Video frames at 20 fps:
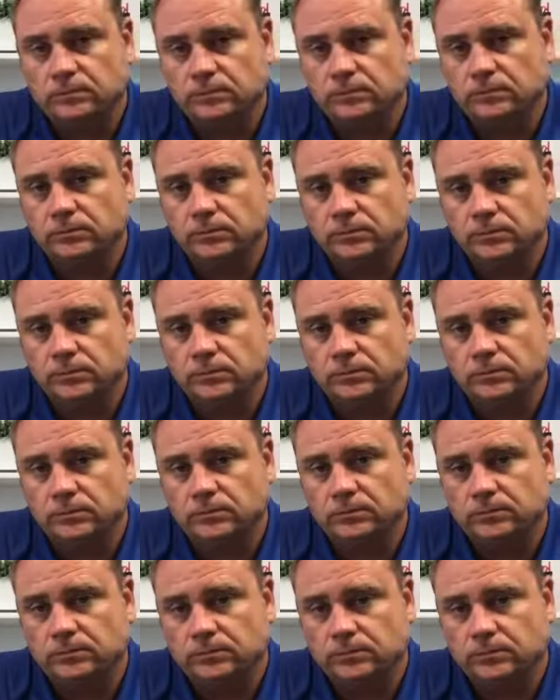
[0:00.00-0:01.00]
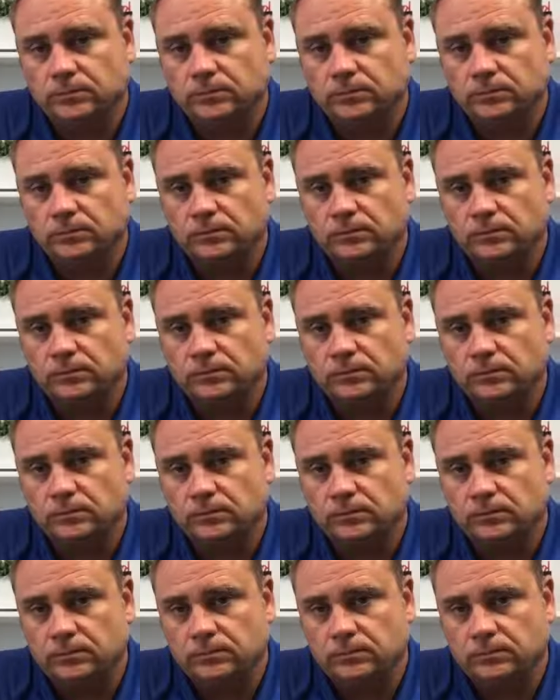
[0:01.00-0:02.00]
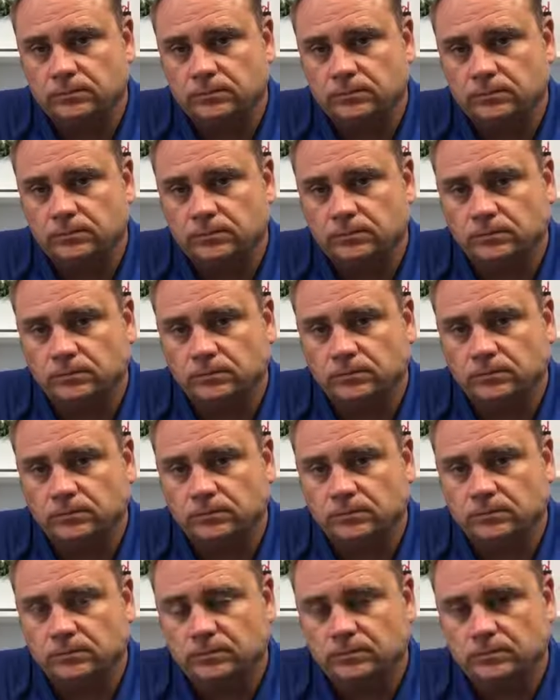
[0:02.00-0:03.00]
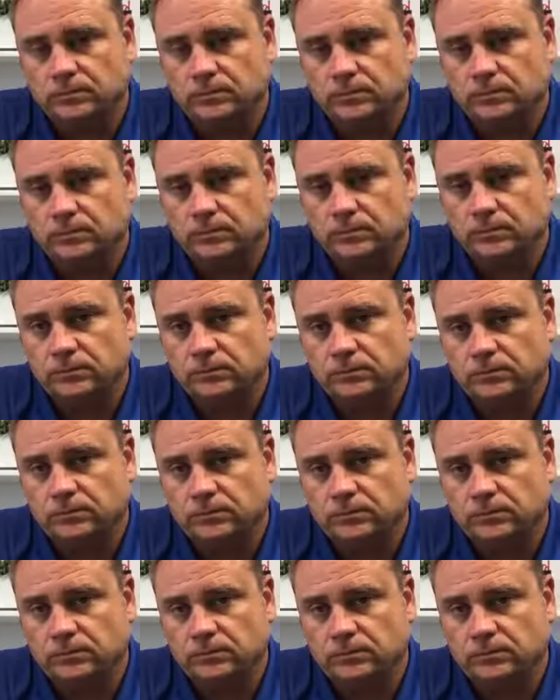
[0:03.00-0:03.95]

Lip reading: No words are spoken by the person on screen.